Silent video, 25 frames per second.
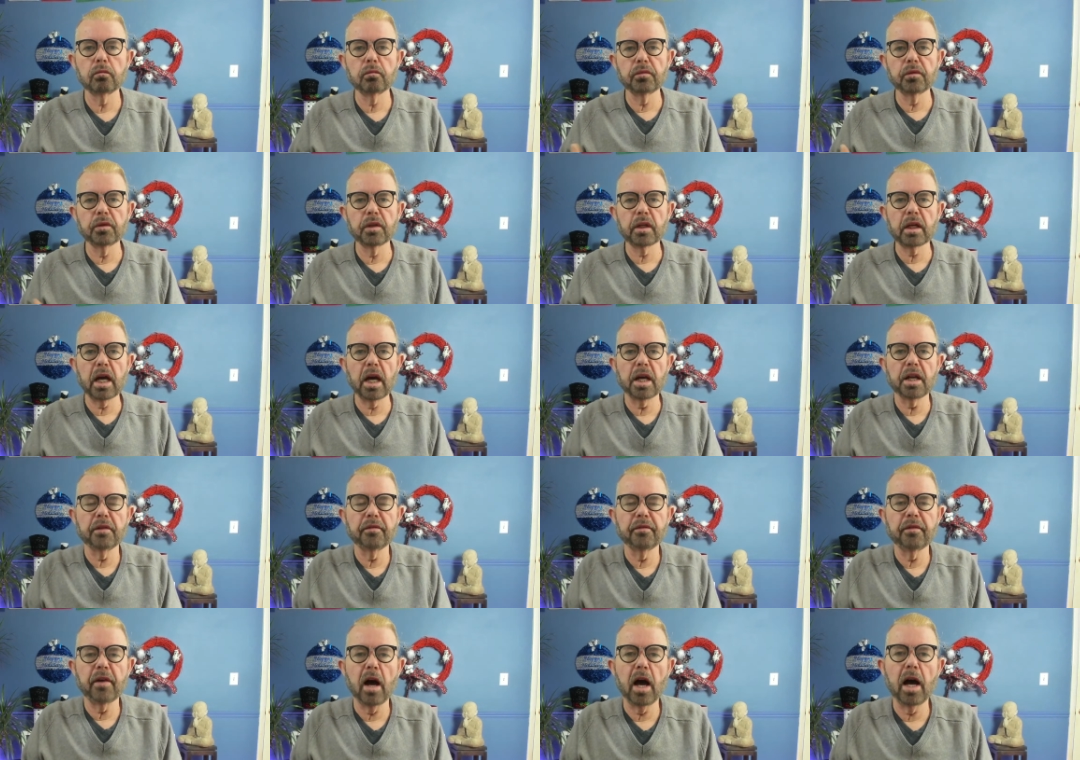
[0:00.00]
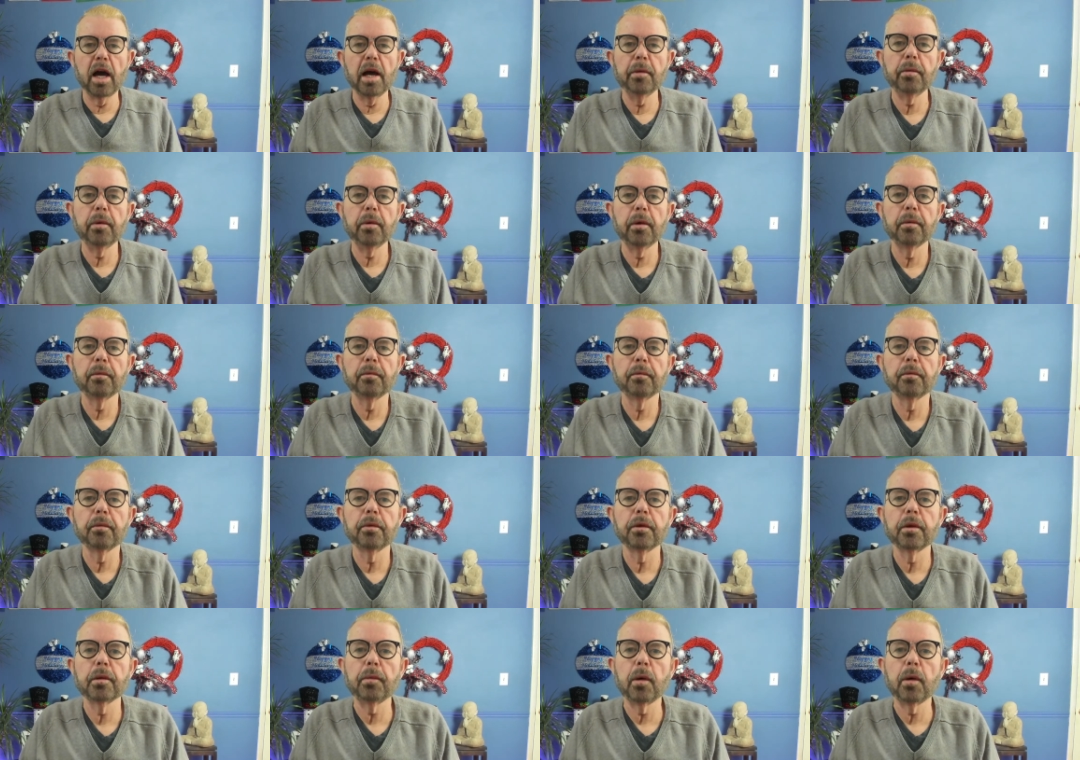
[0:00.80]
the kind of vibe,
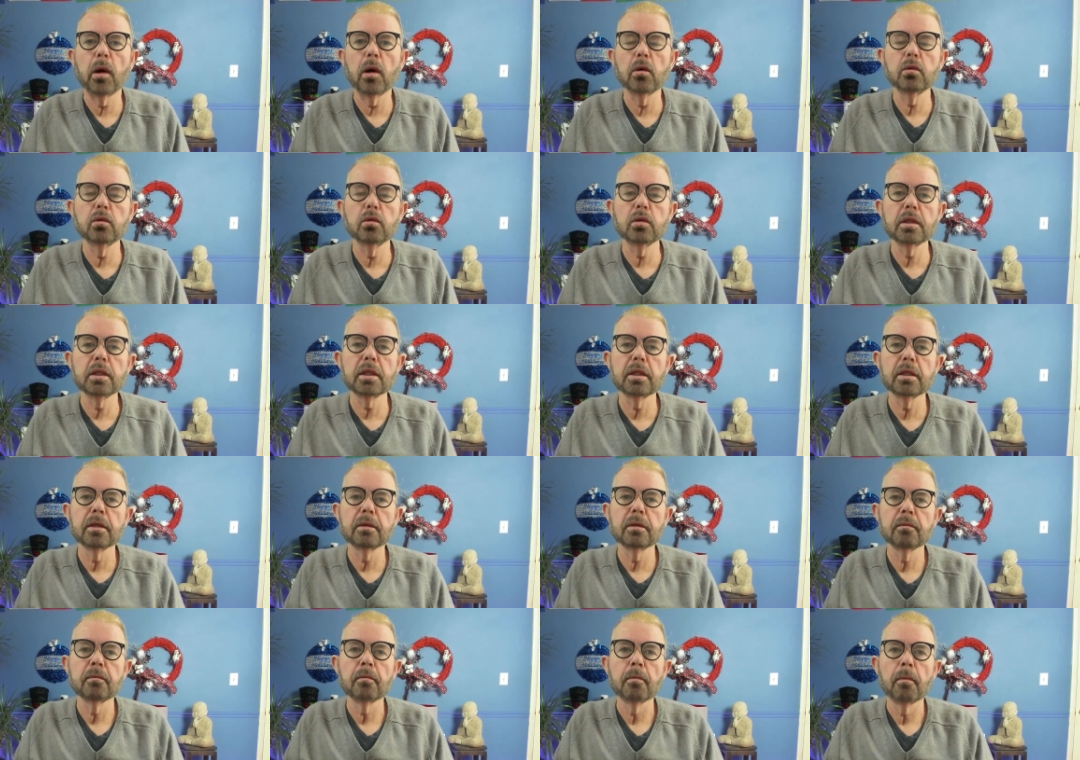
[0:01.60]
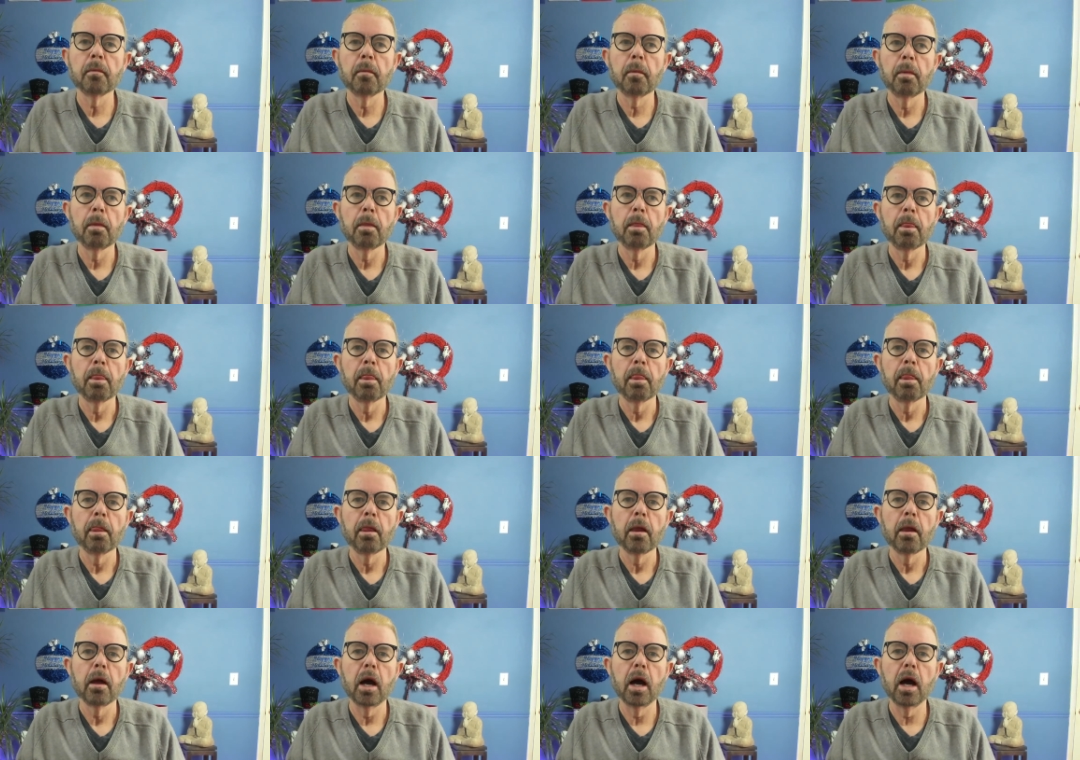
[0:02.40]
the pulse
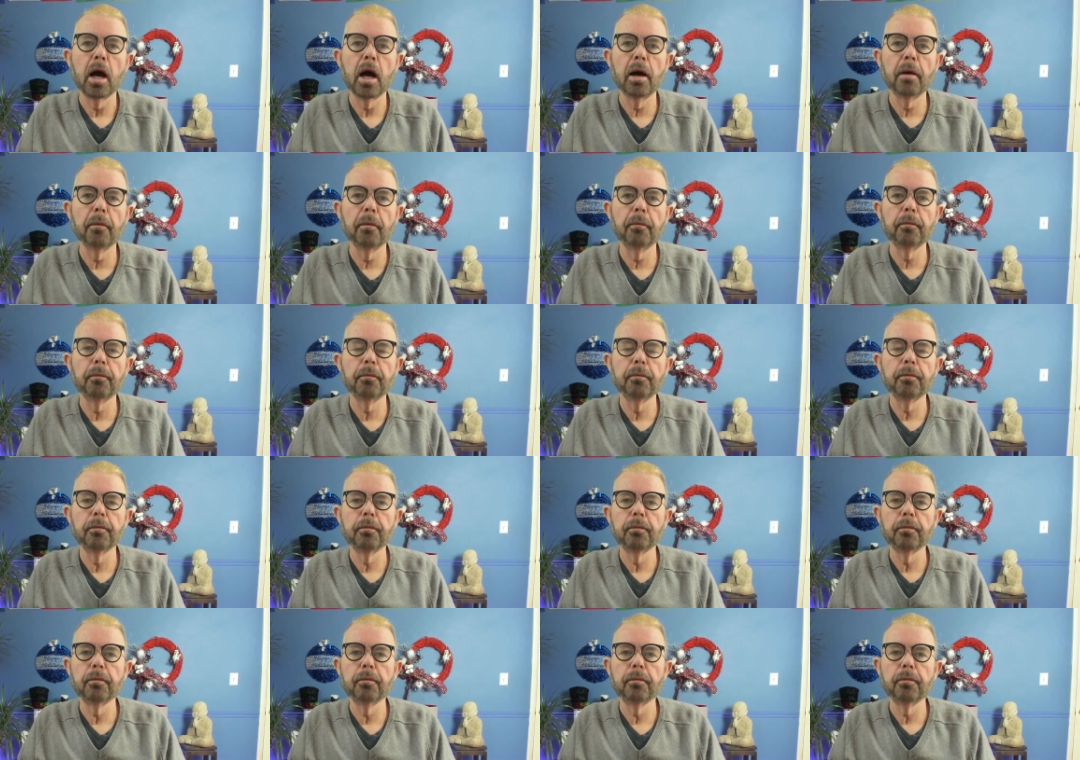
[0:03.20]
um,